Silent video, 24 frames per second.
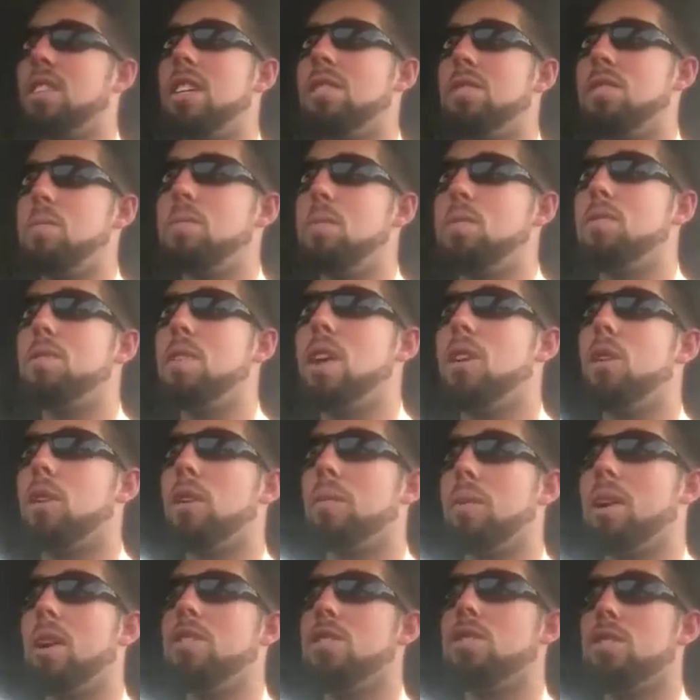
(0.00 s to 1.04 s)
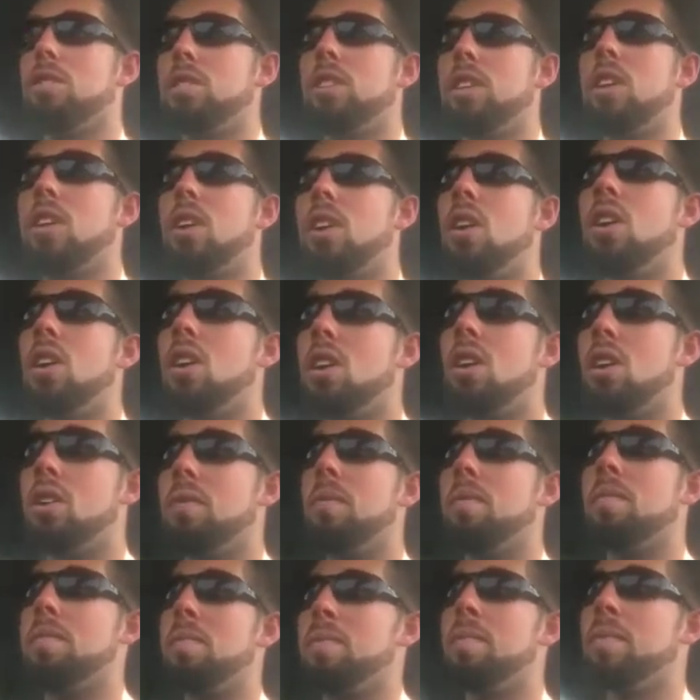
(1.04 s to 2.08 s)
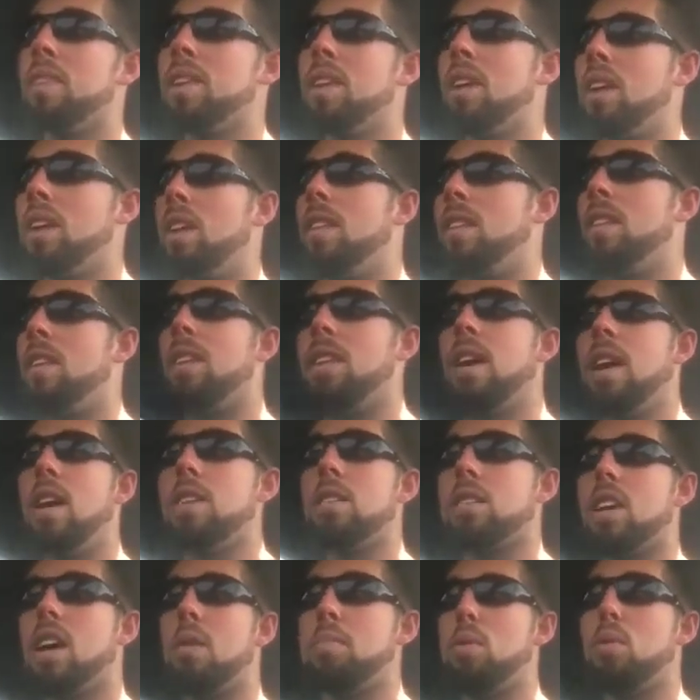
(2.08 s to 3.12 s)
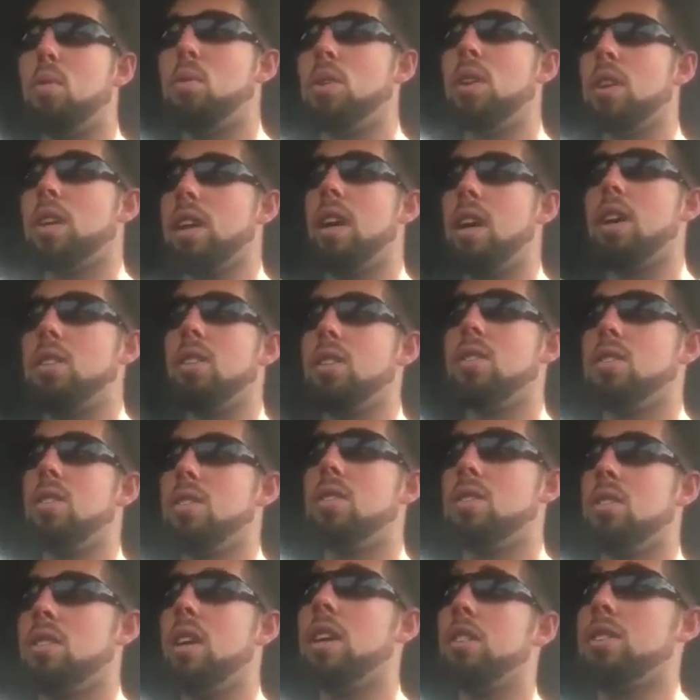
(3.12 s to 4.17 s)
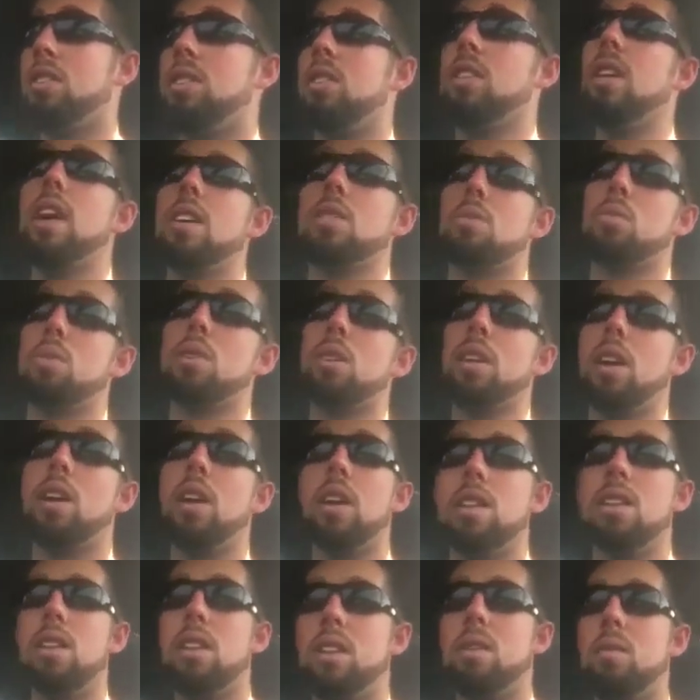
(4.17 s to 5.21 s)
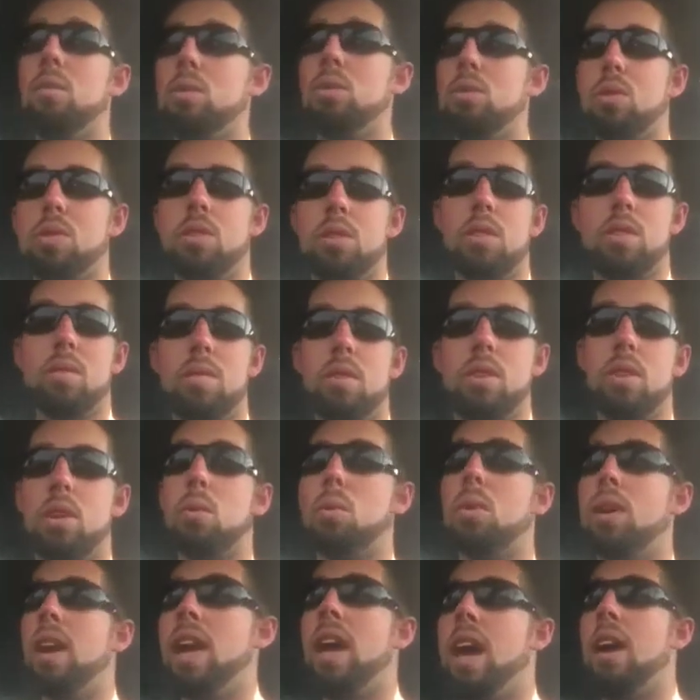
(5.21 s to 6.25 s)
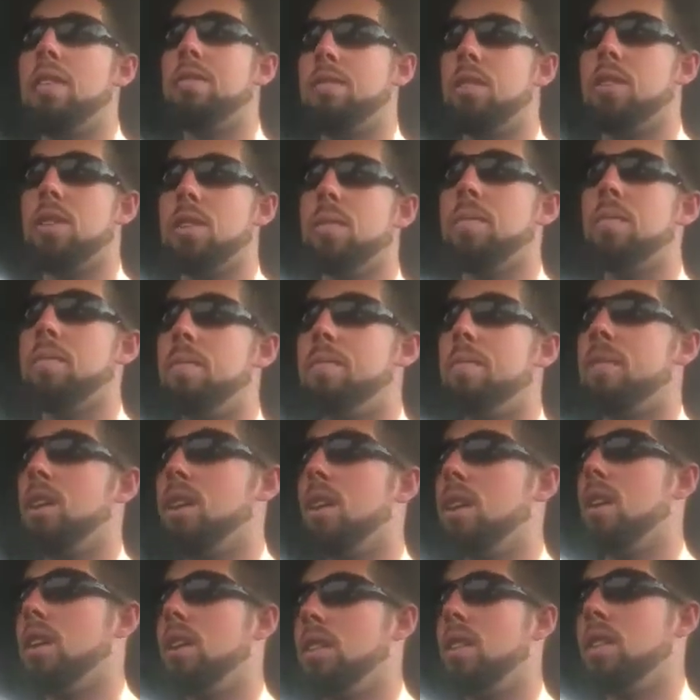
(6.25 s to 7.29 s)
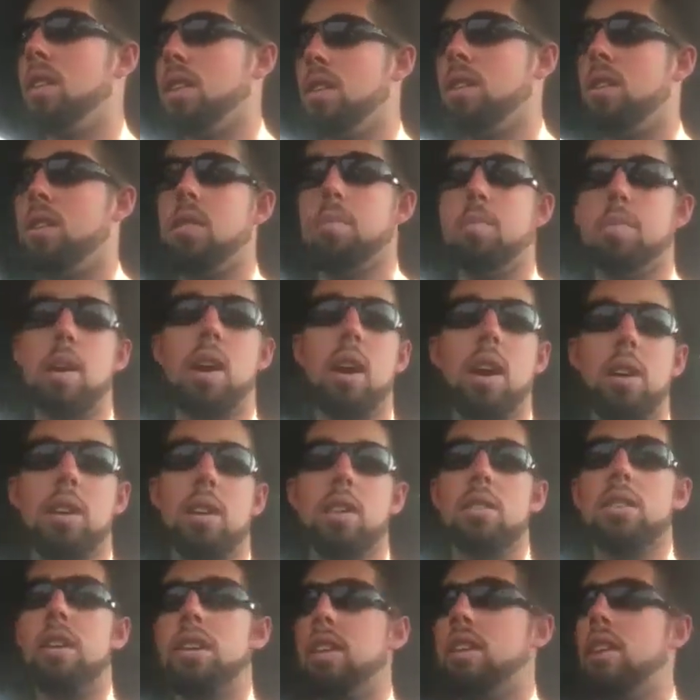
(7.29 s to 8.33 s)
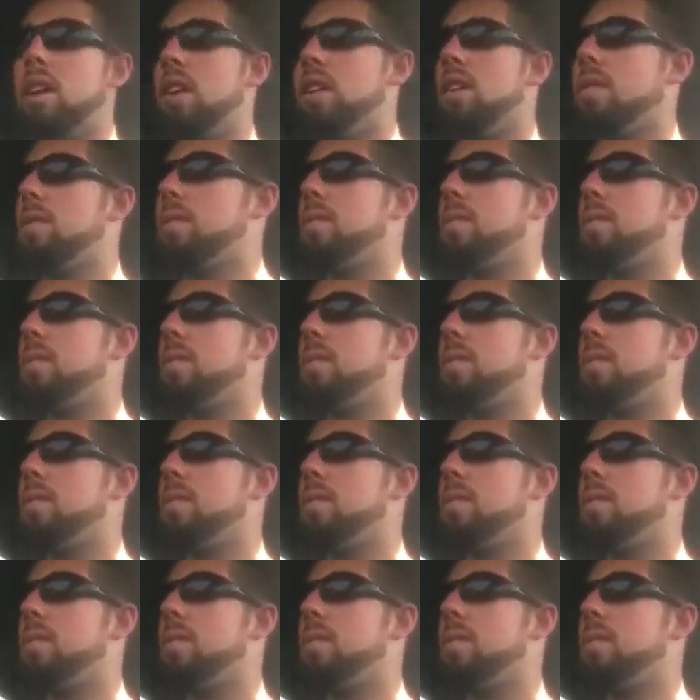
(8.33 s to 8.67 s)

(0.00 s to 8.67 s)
if you've been following my journal at all, the last couple of workouts, actually the last workout I did, which was the one after the debauchery that